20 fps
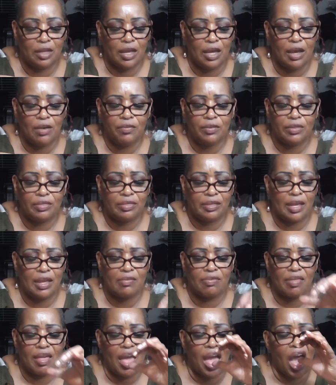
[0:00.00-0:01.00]
ever
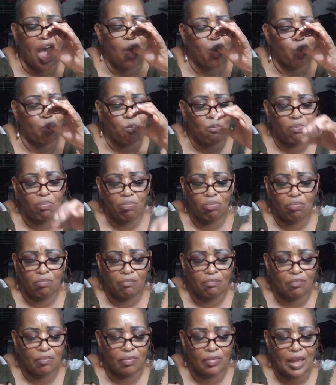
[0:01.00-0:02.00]
think that
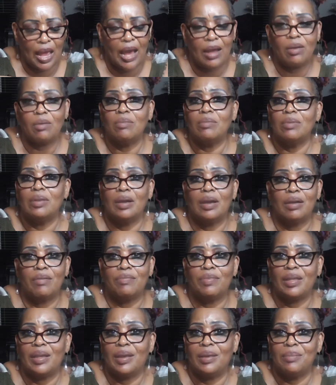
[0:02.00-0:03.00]
I don't
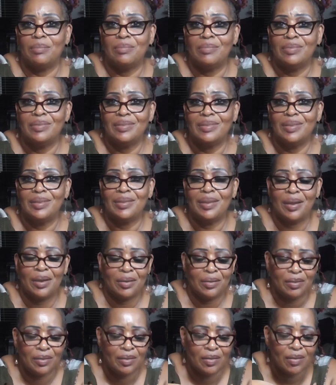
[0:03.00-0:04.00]
love them, you
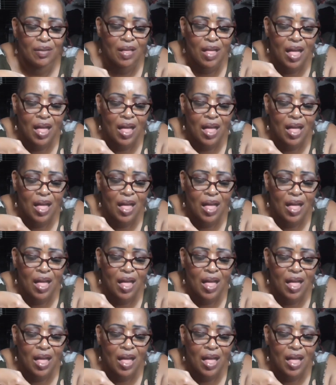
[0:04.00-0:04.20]
know?